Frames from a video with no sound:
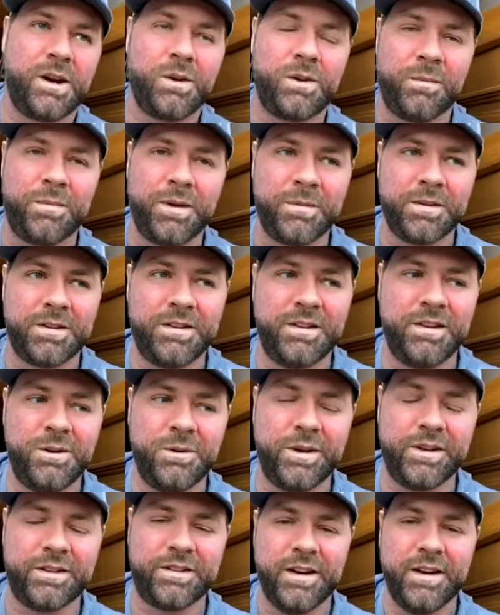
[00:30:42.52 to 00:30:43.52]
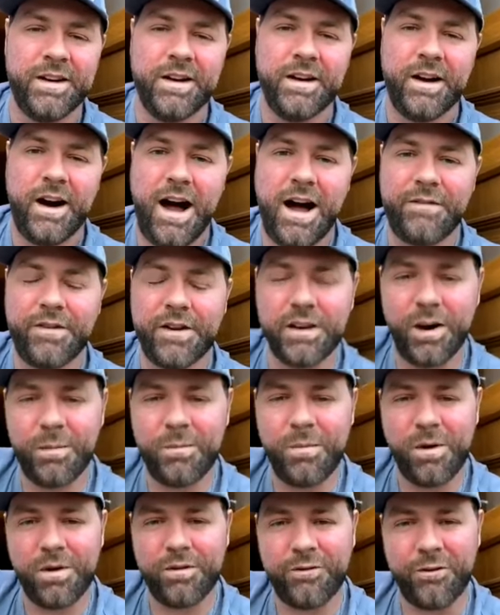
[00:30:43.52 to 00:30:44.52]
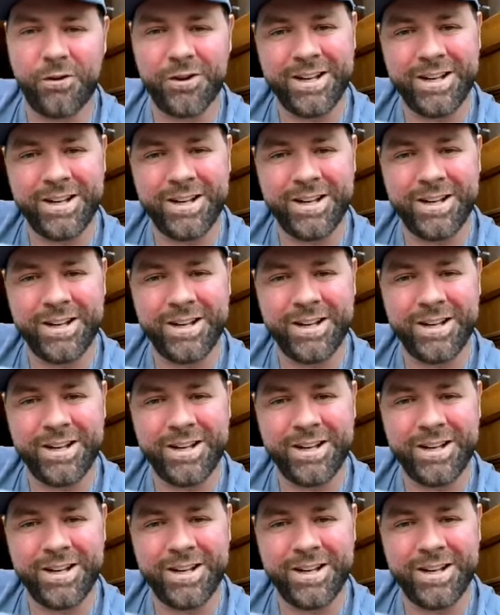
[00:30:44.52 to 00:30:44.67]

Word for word: solo and being with you is I have a lot more